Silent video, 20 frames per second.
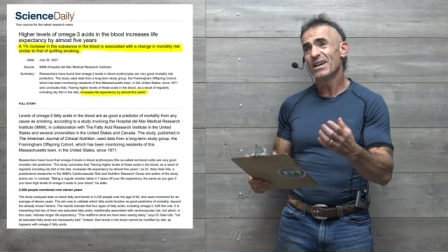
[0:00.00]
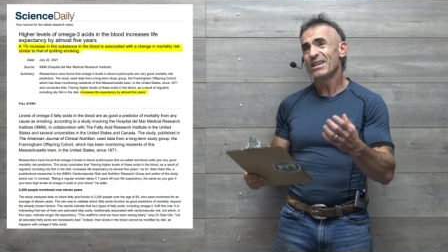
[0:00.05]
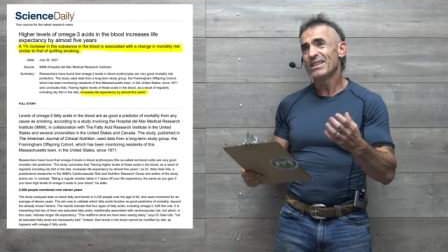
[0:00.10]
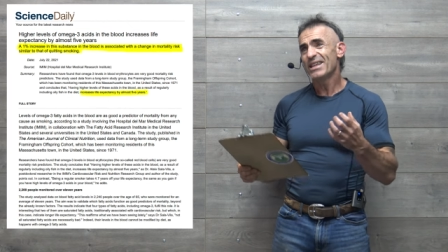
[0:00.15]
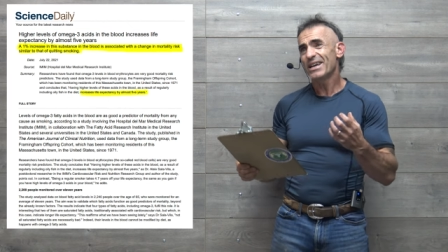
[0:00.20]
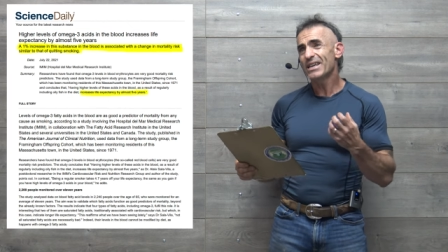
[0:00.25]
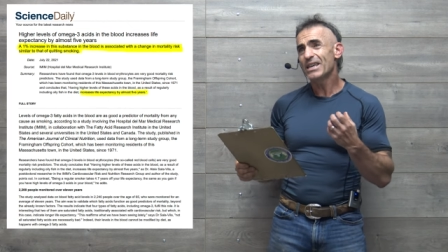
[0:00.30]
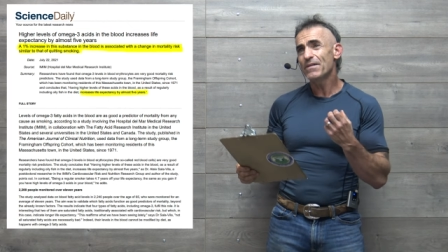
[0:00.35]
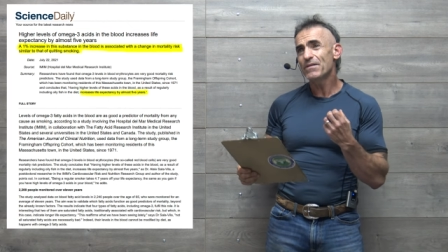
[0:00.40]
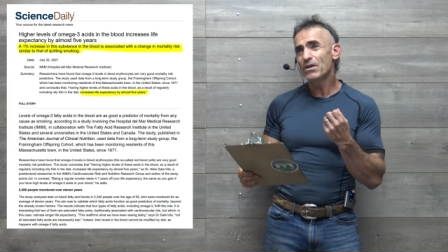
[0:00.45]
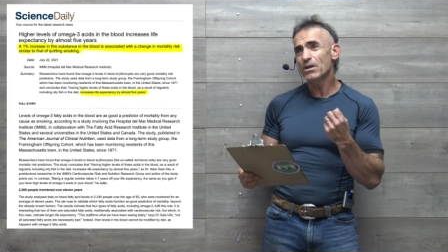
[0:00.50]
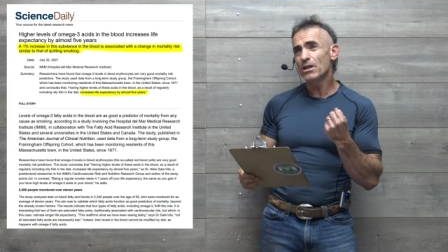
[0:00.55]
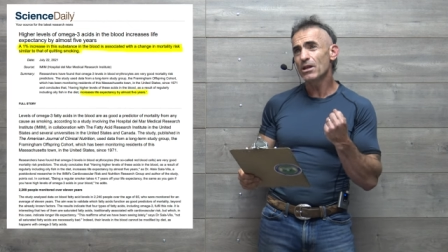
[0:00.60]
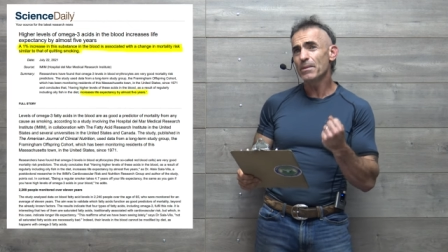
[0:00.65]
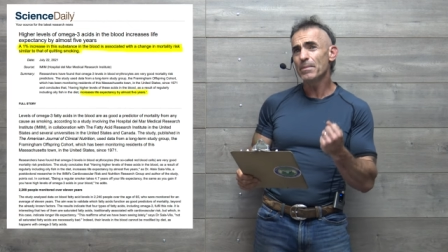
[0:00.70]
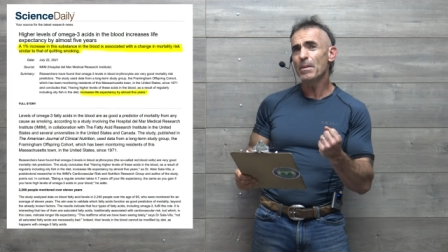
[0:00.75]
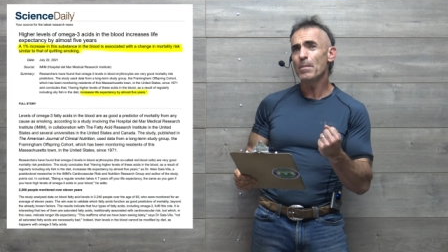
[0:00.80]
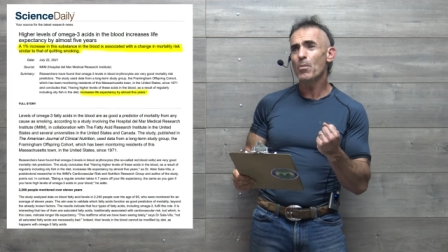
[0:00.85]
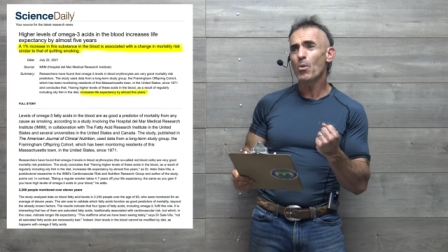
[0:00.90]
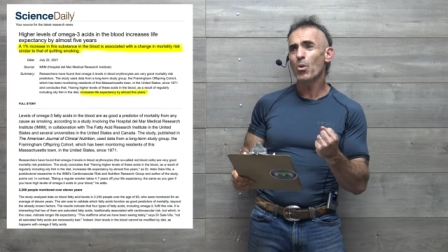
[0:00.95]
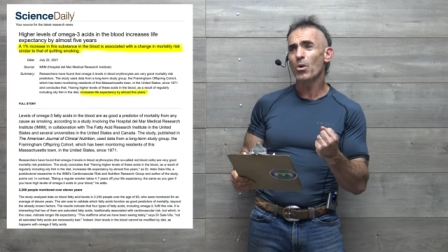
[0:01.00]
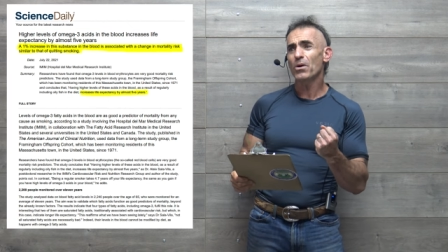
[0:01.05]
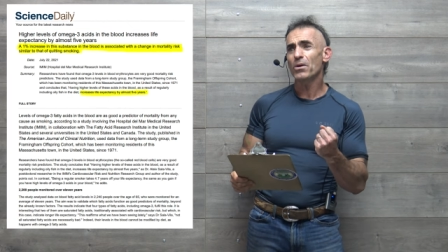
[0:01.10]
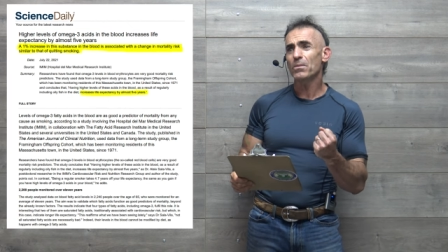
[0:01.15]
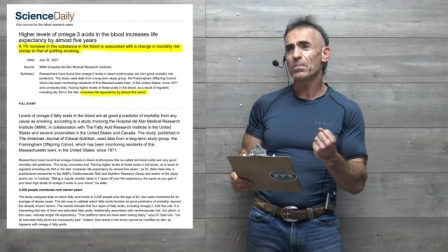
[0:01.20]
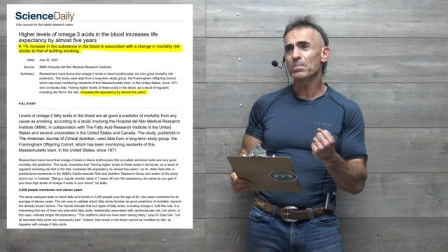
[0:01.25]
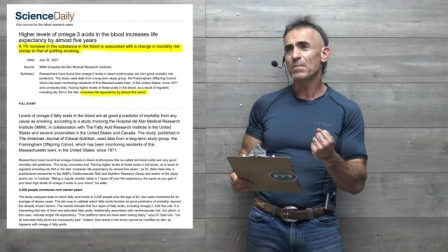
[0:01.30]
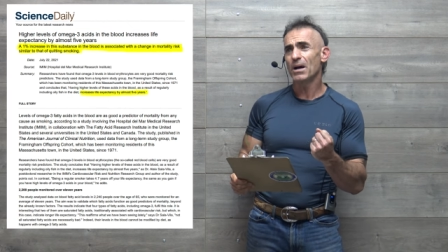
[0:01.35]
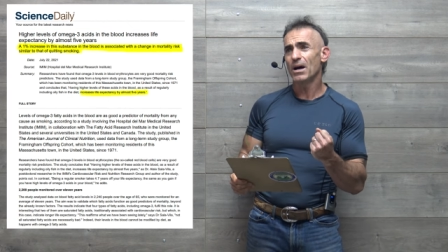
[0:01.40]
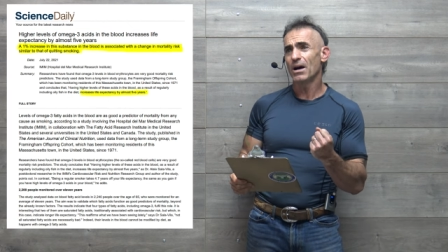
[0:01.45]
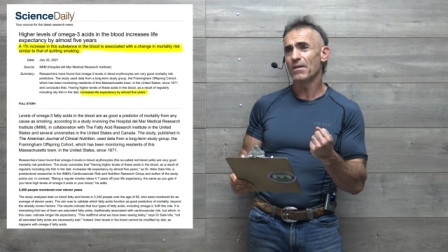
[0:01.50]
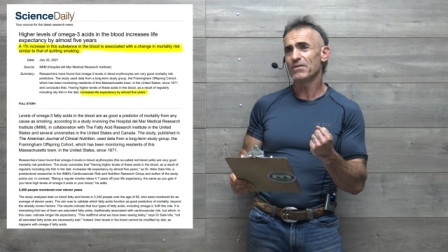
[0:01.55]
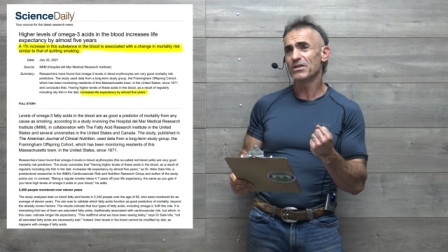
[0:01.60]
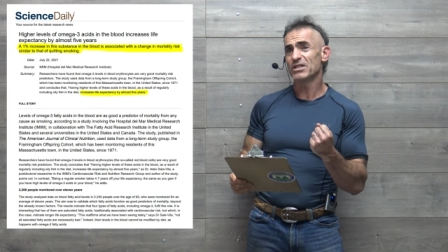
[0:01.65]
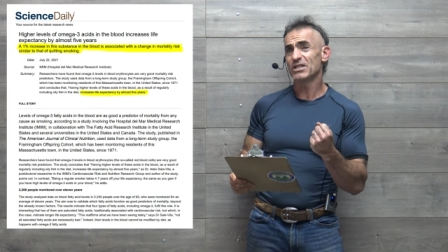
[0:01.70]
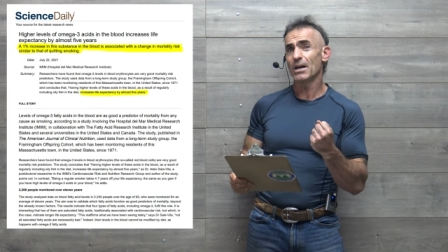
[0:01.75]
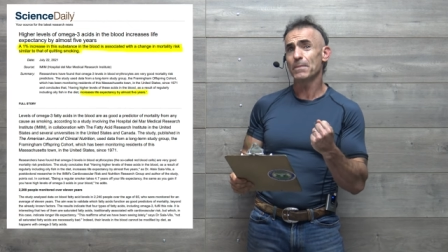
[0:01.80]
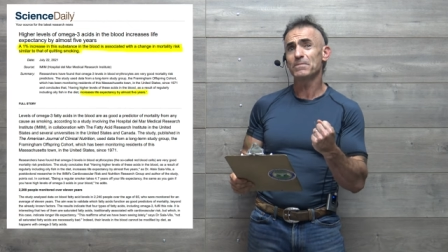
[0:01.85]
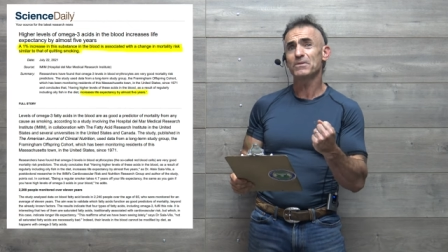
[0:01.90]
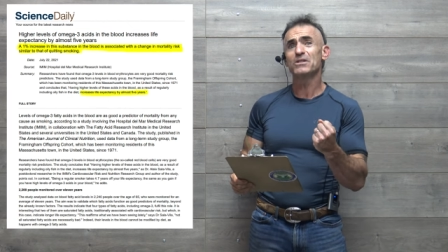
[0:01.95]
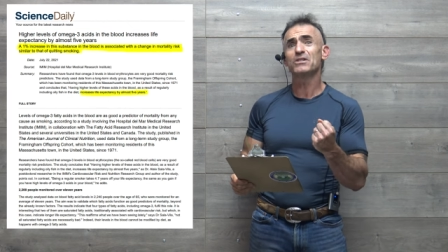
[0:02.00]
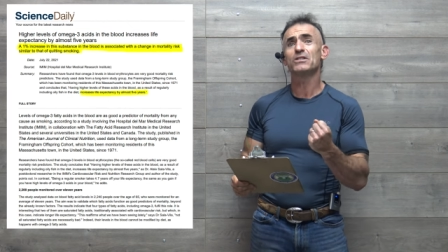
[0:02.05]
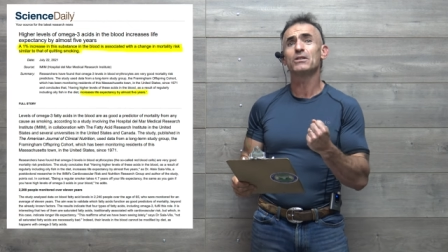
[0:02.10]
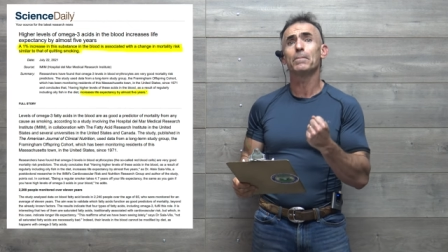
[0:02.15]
They give you a little bit more of uh, substance